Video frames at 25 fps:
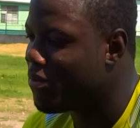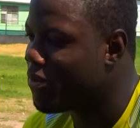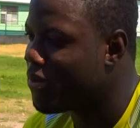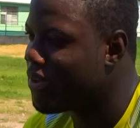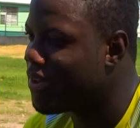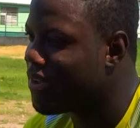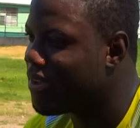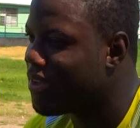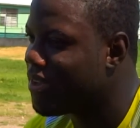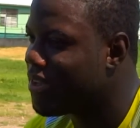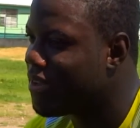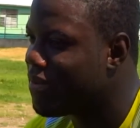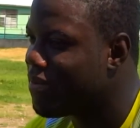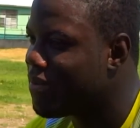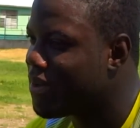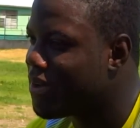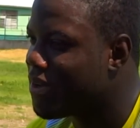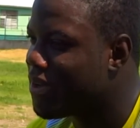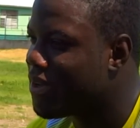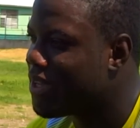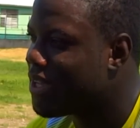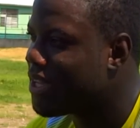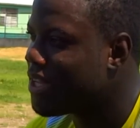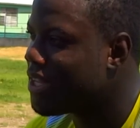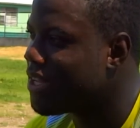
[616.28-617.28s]
It wasn't
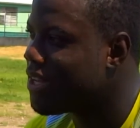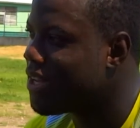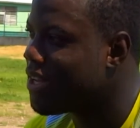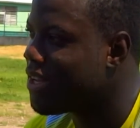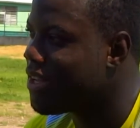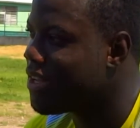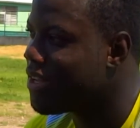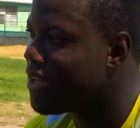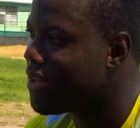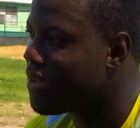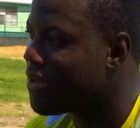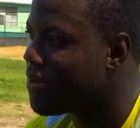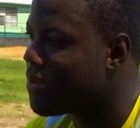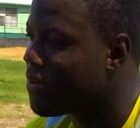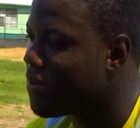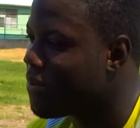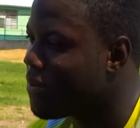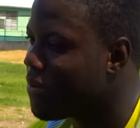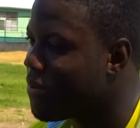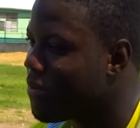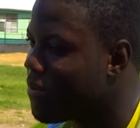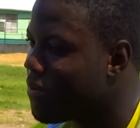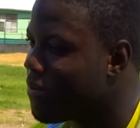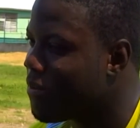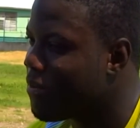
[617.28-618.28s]
difficult at all,
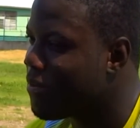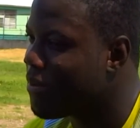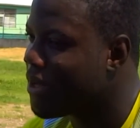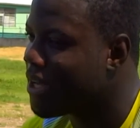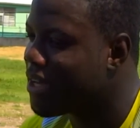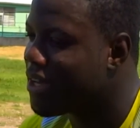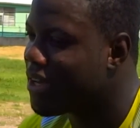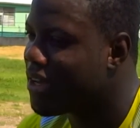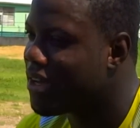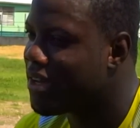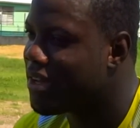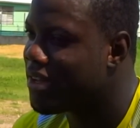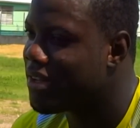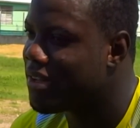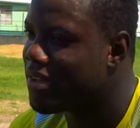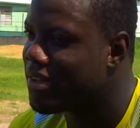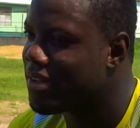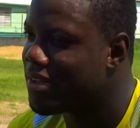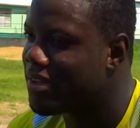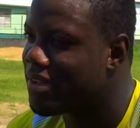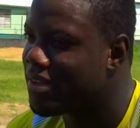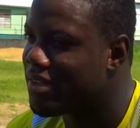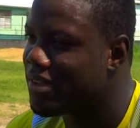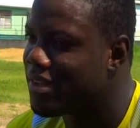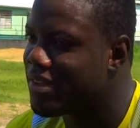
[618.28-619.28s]

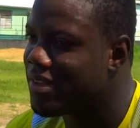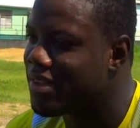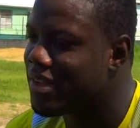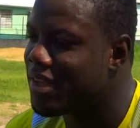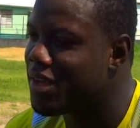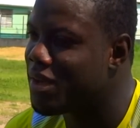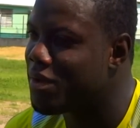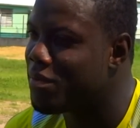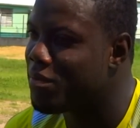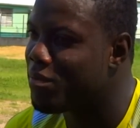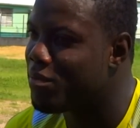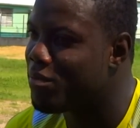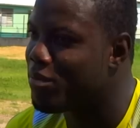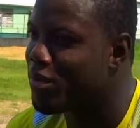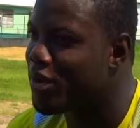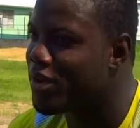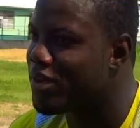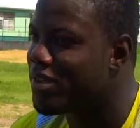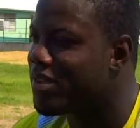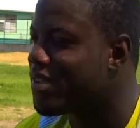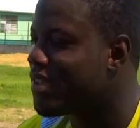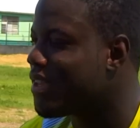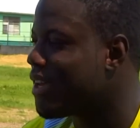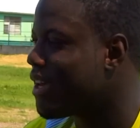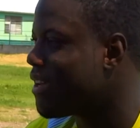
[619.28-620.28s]
because the same
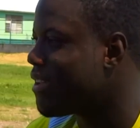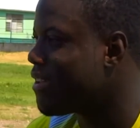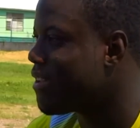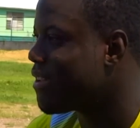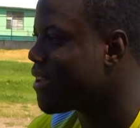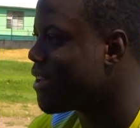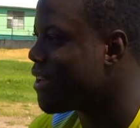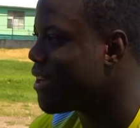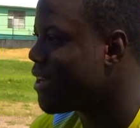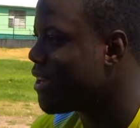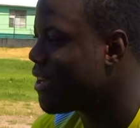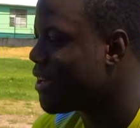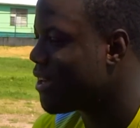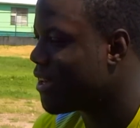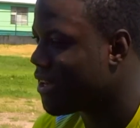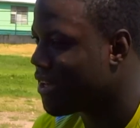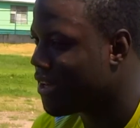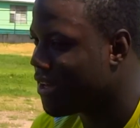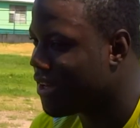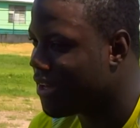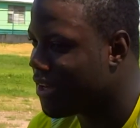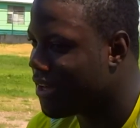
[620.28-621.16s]
person, Tyson Gay,